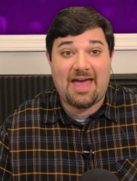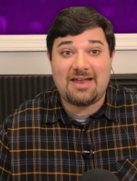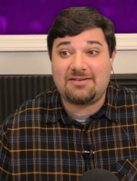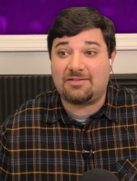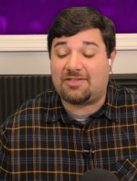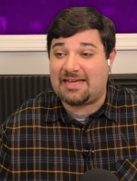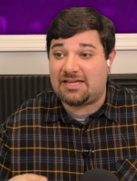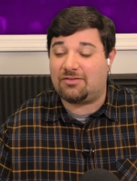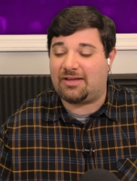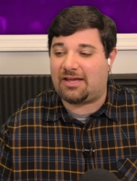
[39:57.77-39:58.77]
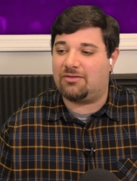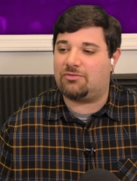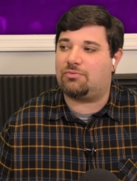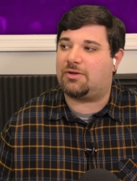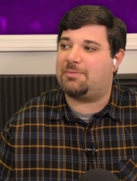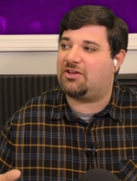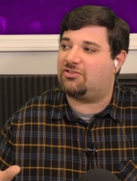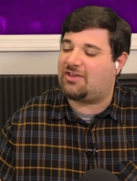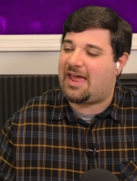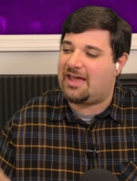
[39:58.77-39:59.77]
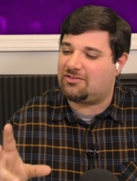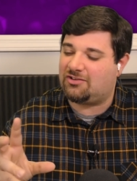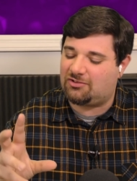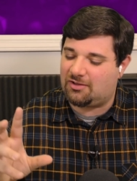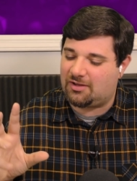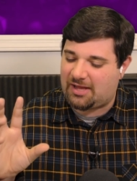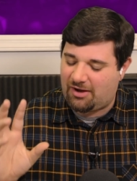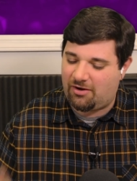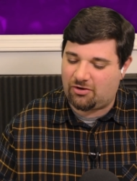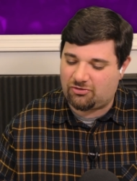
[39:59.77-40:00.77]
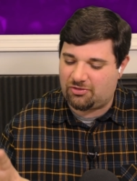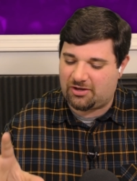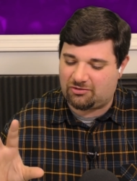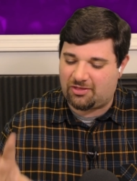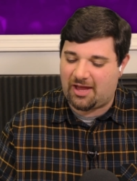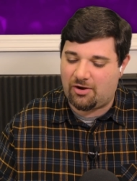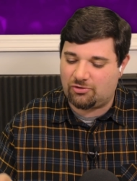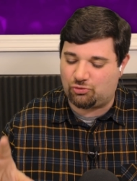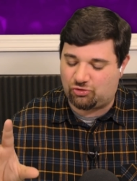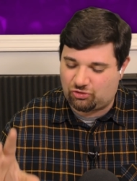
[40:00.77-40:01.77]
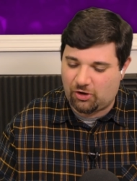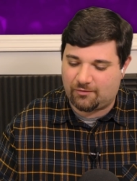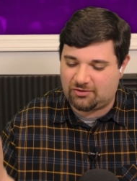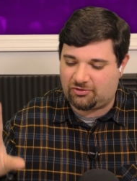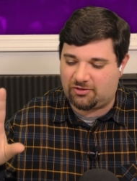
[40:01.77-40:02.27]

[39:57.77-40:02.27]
and they, like, because Zsasz is a character that is there to service